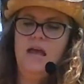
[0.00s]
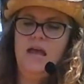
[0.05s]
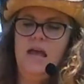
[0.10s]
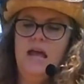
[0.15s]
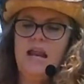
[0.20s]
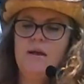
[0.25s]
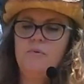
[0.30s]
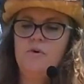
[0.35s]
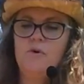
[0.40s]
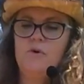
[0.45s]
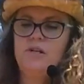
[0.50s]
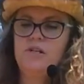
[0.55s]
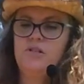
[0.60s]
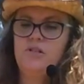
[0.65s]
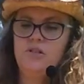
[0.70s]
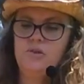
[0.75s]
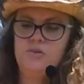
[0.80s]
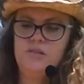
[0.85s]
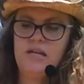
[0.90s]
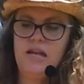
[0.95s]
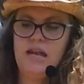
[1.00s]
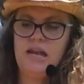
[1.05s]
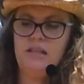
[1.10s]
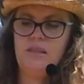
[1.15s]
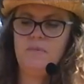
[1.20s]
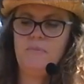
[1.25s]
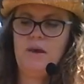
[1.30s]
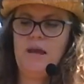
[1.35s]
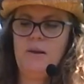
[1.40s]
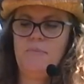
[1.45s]
and I'm going to take
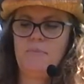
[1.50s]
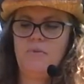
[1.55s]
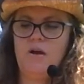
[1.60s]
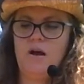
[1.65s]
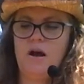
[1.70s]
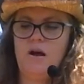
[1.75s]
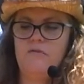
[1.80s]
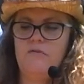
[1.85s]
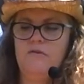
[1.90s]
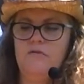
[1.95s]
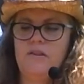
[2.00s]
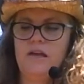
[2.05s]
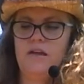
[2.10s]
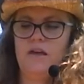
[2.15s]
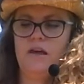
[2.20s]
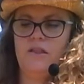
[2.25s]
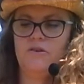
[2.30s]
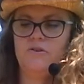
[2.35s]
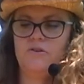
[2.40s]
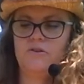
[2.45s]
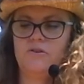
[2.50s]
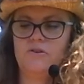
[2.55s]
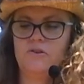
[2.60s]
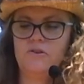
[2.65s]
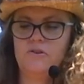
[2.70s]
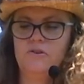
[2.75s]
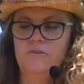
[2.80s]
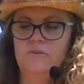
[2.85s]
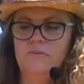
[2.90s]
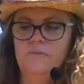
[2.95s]
the paper off of that other
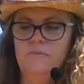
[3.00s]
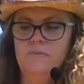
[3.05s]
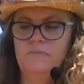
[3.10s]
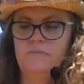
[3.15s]
circle.